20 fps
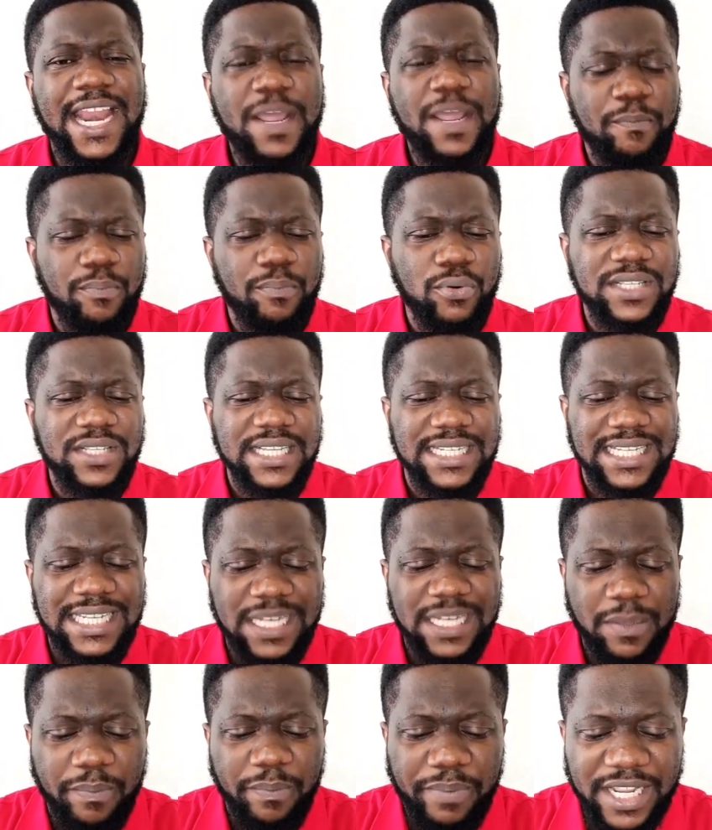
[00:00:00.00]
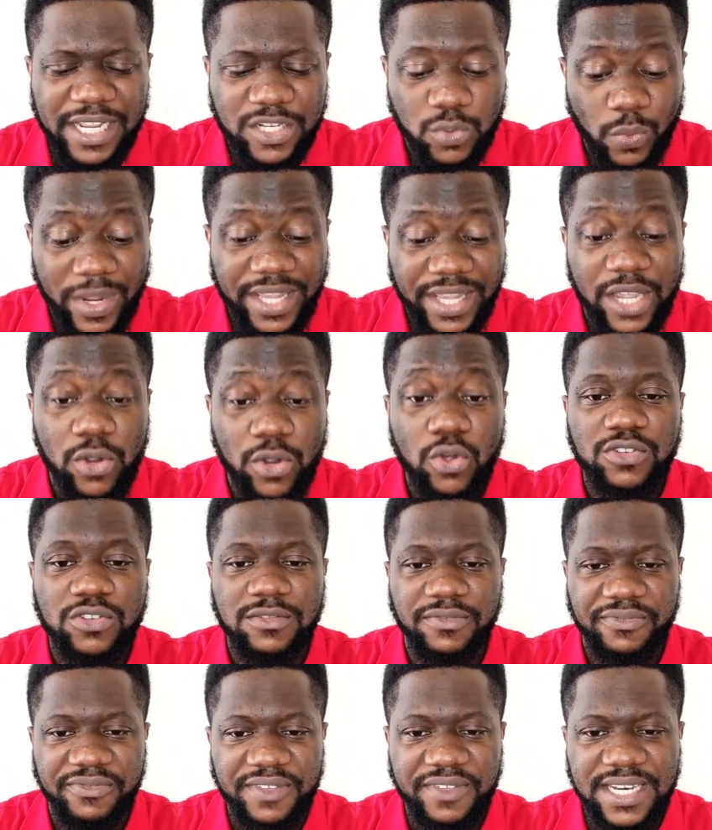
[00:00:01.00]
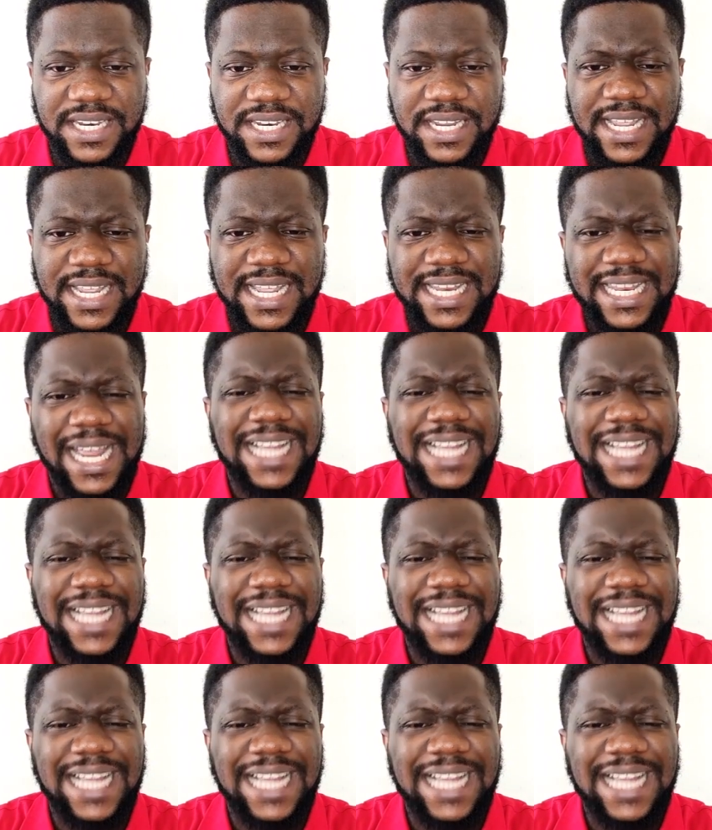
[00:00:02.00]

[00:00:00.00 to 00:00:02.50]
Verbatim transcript: And he put it in the place where they go to feed.